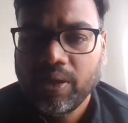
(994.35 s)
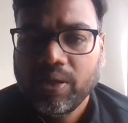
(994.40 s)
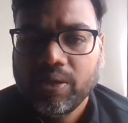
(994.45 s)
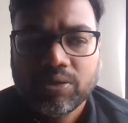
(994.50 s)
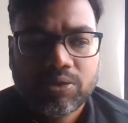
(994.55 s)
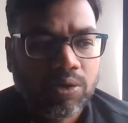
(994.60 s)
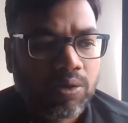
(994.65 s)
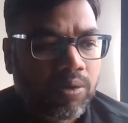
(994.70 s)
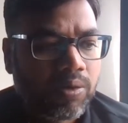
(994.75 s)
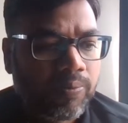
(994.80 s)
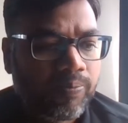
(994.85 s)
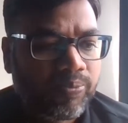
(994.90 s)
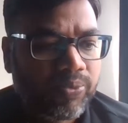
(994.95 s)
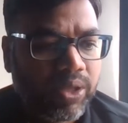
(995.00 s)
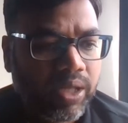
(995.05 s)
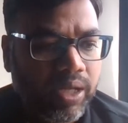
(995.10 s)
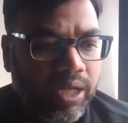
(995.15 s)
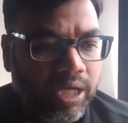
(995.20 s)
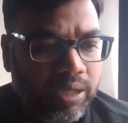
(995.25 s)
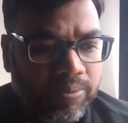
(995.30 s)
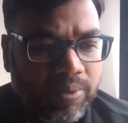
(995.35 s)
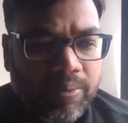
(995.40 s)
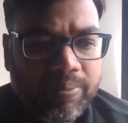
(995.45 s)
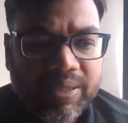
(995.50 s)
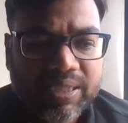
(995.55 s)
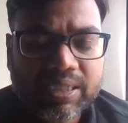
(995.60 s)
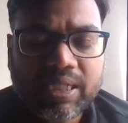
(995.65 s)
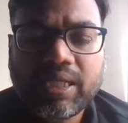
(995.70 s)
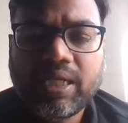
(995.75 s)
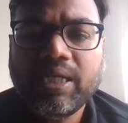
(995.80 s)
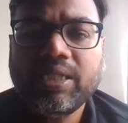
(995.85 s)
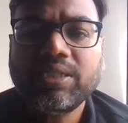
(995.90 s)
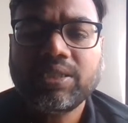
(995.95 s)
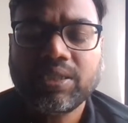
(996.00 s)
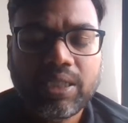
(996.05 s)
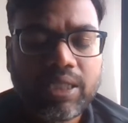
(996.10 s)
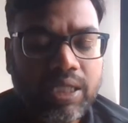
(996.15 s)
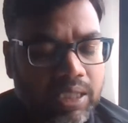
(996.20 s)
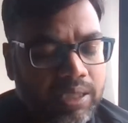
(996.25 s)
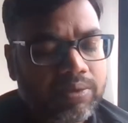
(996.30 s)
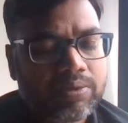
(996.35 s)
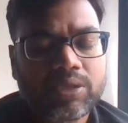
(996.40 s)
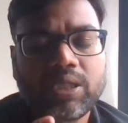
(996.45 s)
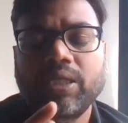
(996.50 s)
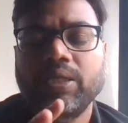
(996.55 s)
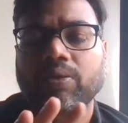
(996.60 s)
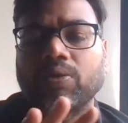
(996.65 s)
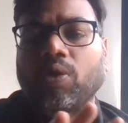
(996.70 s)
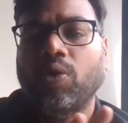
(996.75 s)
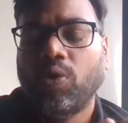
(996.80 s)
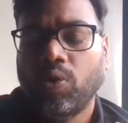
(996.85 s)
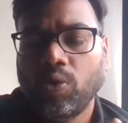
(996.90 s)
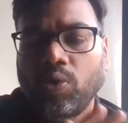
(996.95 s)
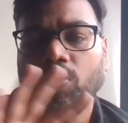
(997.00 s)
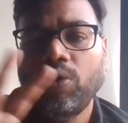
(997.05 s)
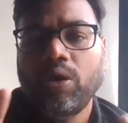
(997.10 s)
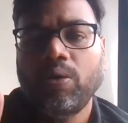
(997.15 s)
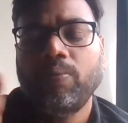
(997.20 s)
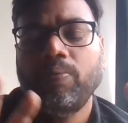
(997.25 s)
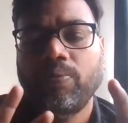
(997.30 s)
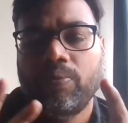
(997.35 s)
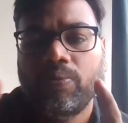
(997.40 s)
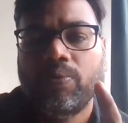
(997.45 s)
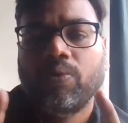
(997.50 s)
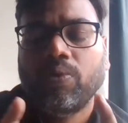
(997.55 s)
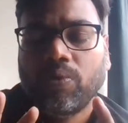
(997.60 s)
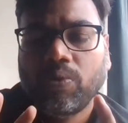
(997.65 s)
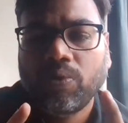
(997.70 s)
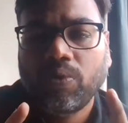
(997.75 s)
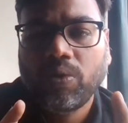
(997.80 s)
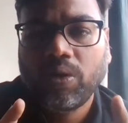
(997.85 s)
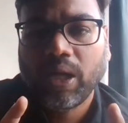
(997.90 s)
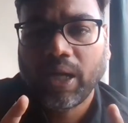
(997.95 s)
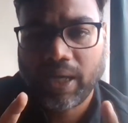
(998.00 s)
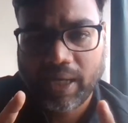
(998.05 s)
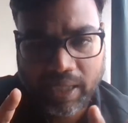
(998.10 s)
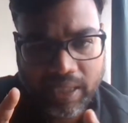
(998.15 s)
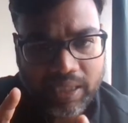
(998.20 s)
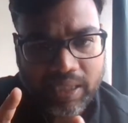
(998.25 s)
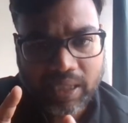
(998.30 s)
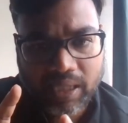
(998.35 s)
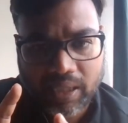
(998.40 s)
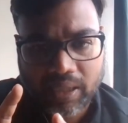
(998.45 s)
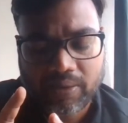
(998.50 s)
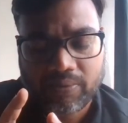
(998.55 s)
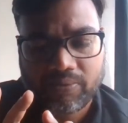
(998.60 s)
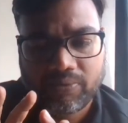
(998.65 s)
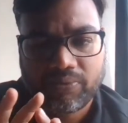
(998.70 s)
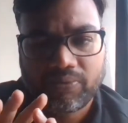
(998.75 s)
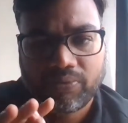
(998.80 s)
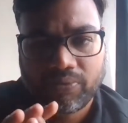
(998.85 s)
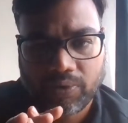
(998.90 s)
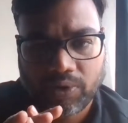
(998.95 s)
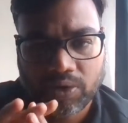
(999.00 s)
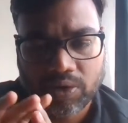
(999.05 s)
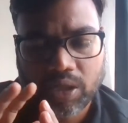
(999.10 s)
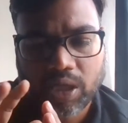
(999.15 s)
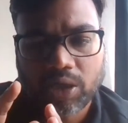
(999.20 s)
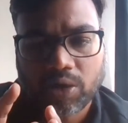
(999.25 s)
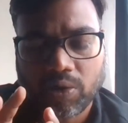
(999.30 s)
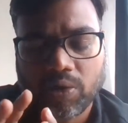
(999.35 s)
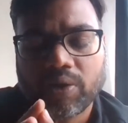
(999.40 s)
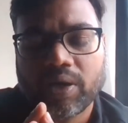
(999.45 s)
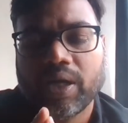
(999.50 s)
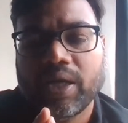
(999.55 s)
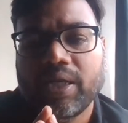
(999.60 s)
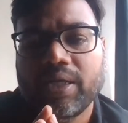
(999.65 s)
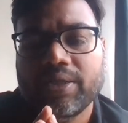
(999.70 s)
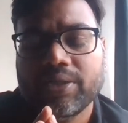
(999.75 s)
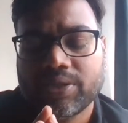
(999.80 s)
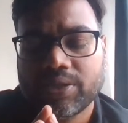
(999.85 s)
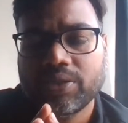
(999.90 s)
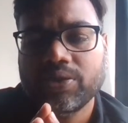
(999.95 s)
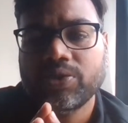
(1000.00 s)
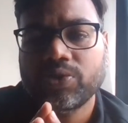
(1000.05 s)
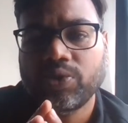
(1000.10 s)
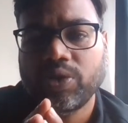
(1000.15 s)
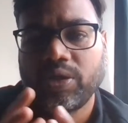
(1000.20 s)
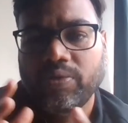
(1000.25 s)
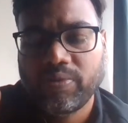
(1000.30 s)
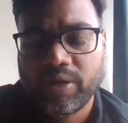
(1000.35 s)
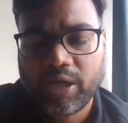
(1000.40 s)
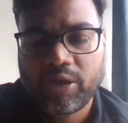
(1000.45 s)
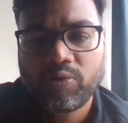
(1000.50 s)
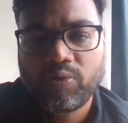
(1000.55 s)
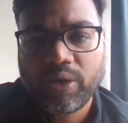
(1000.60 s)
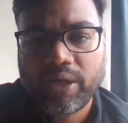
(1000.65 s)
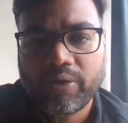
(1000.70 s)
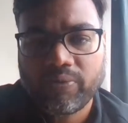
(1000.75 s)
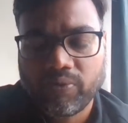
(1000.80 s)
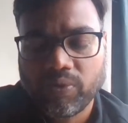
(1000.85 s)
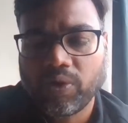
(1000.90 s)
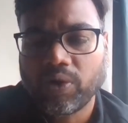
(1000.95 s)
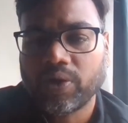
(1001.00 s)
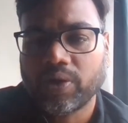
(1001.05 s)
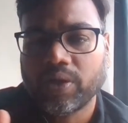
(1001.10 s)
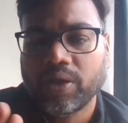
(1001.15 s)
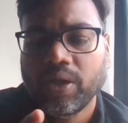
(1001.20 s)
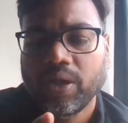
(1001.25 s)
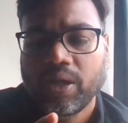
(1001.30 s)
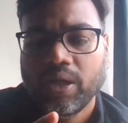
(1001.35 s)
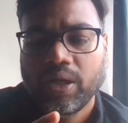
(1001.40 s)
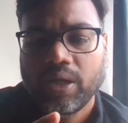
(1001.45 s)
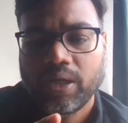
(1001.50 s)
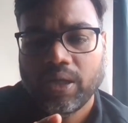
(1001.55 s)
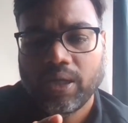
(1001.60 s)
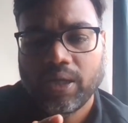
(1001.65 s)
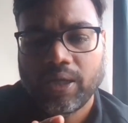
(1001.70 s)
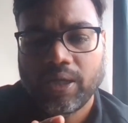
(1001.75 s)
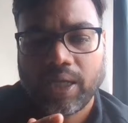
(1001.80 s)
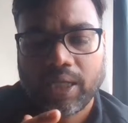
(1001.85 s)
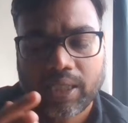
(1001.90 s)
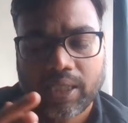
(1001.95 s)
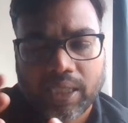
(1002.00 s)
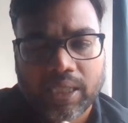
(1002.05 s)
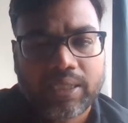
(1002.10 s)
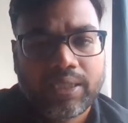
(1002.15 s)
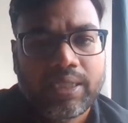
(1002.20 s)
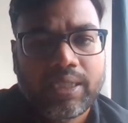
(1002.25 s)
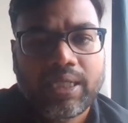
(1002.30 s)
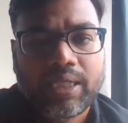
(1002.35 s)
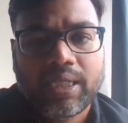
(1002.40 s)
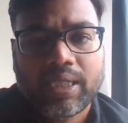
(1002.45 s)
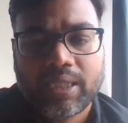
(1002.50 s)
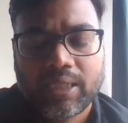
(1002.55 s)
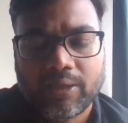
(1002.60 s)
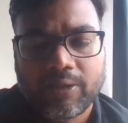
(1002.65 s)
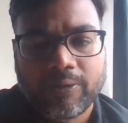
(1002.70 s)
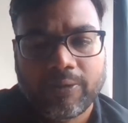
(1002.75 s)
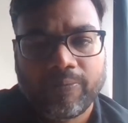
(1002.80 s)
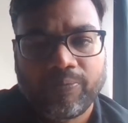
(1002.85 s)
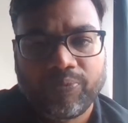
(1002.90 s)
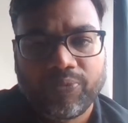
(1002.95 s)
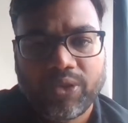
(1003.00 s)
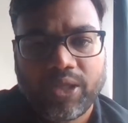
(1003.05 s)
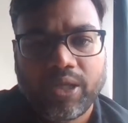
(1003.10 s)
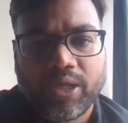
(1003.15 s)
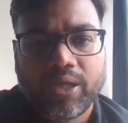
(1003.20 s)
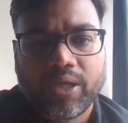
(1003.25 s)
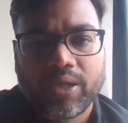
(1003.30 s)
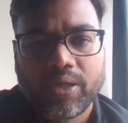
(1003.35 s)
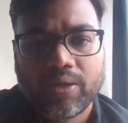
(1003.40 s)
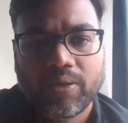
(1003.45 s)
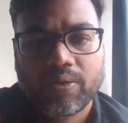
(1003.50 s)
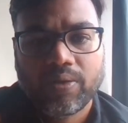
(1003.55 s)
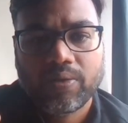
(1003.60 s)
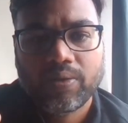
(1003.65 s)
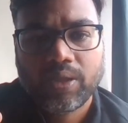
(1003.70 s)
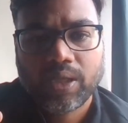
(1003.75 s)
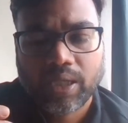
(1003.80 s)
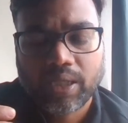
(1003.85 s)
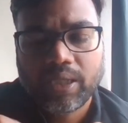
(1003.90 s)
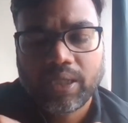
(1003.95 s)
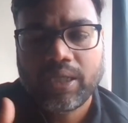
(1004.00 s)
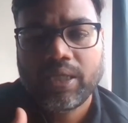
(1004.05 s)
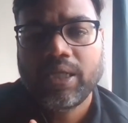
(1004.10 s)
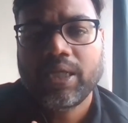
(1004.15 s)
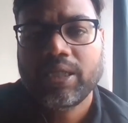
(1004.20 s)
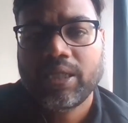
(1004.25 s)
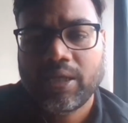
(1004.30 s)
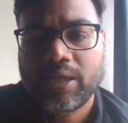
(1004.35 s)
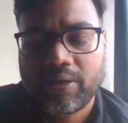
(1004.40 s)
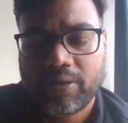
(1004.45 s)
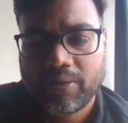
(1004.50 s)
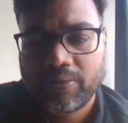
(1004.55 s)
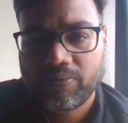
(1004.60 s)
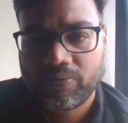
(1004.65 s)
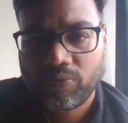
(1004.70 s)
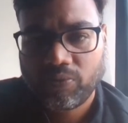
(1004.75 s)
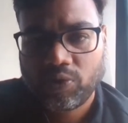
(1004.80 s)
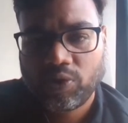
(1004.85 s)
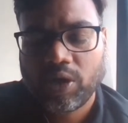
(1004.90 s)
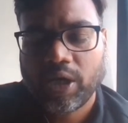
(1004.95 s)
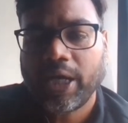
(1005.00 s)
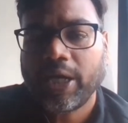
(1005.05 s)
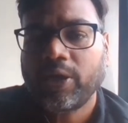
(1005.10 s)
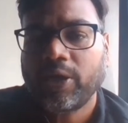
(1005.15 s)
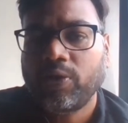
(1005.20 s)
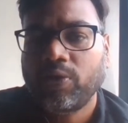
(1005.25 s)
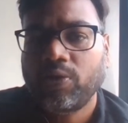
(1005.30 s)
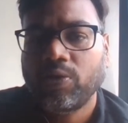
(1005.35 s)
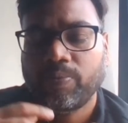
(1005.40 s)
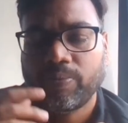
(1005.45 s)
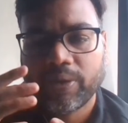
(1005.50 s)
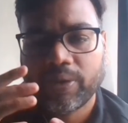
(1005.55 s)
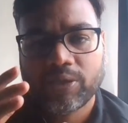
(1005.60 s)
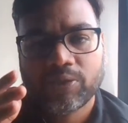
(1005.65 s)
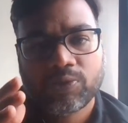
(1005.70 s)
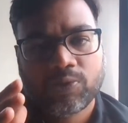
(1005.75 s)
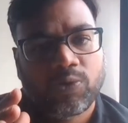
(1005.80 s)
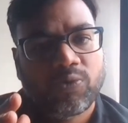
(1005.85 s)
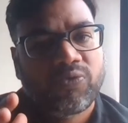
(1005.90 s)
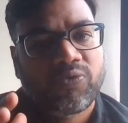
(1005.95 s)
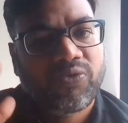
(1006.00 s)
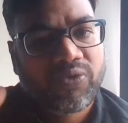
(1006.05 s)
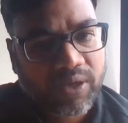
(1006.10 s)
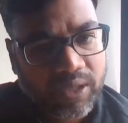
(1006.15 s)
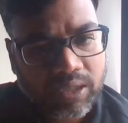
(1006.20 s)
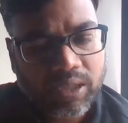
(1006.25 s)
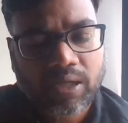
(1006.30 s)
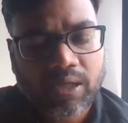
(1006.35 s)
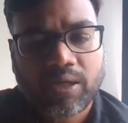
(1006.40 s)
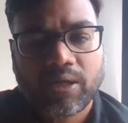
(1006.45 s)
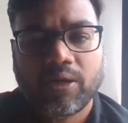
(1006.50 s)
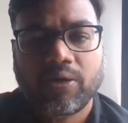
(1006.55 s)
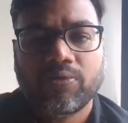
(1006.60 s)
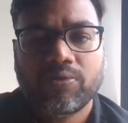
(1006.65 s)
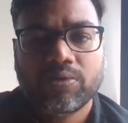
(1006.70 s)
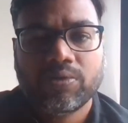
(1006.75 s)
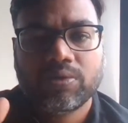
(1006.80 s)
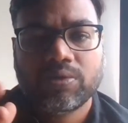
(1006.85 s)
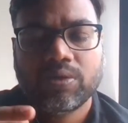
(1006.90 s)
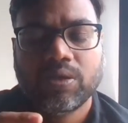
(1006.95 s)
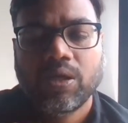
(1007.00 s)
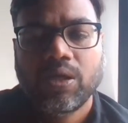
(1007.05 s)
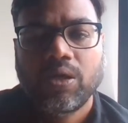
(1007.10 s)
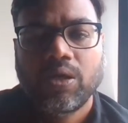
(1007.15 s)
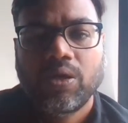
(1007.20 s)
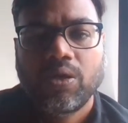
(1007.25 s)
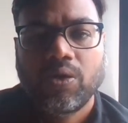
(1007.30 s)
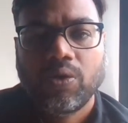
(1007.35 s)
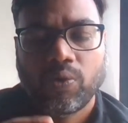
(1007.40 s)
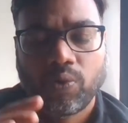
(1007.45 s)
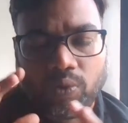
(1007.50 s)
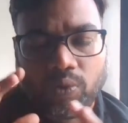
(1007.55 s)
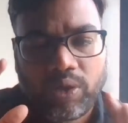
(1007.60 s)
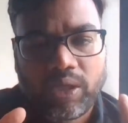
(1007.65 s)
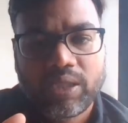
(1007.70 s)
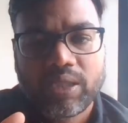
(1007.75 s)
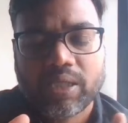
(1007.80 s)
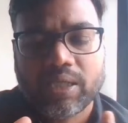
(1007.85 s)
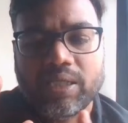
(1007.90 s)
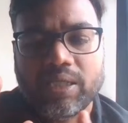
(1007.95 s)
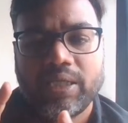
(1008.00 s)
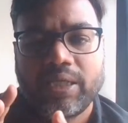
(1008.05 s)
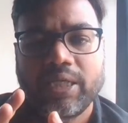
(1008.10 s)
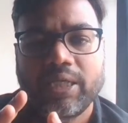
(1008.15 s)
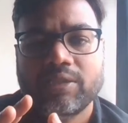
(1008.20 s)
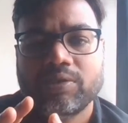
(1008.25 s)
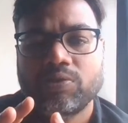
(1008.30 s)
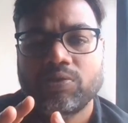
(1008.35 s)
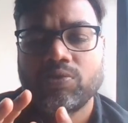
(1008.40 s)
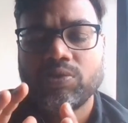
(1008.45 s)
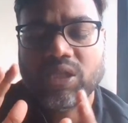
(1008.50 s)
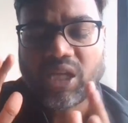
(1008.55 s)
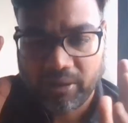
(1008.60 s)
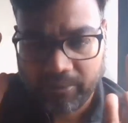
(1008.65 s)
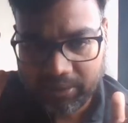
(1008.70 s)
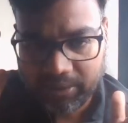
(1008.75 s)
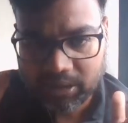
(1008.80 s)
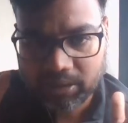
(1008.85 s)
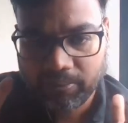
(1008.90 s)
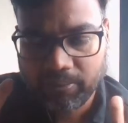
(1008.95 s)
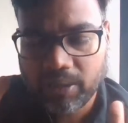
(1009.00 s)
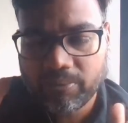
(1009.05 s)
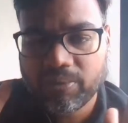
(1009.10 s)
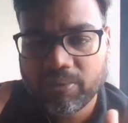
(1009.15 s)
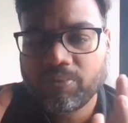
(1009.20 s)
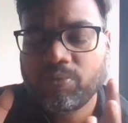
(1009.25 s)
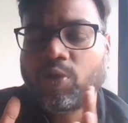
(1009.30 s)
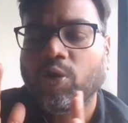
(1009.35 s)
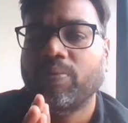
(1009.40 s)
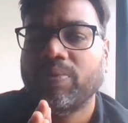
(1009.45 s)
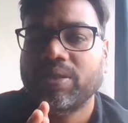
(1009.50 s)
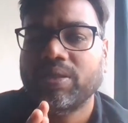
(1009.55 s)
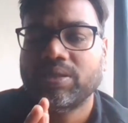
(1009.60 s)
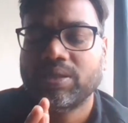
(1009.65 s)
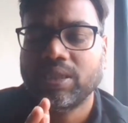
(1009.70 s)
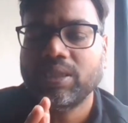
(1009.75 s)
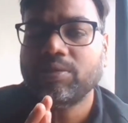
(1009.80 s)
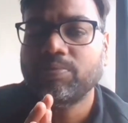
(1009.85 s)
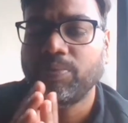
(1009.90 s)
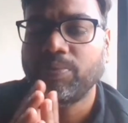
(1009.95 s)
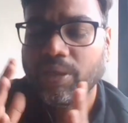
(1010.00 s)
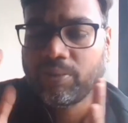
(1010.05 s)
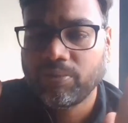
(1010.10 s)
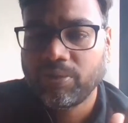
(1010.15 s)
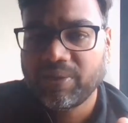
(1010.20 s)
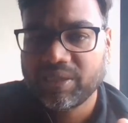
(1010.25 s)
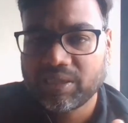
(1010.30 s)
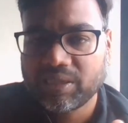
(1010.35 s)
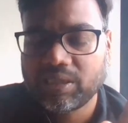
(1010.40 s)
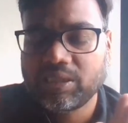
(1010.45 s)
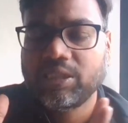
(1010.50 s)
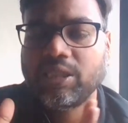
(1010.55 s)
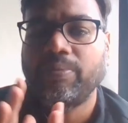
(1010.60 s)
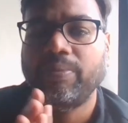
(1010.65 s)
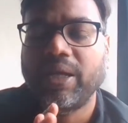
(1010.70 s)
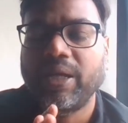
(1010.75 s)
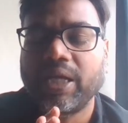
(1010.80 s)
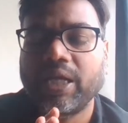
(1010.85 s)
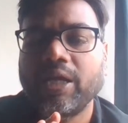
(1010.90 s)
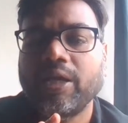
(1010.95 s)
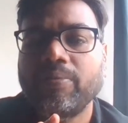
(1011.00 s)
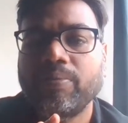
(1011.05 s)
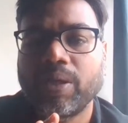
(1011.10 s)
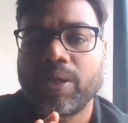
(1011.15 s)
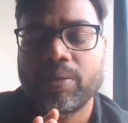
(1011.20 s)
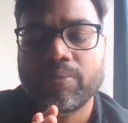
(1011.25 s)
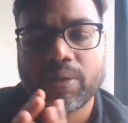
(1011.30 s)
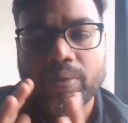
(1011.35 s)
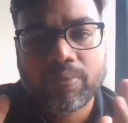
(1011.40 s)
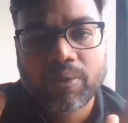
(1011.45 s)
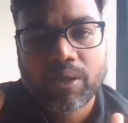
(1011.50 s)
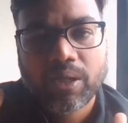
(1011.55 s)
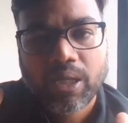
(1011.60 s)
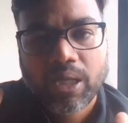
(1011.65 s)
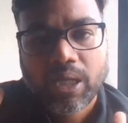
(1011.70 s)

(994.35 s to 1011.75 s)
So it will basically see a whole idea for that organization to evaluate what, like candidate, the candidate they would like to pursue further rounds, only the candidates who's having some minimum common sense, minimum decision making, minimum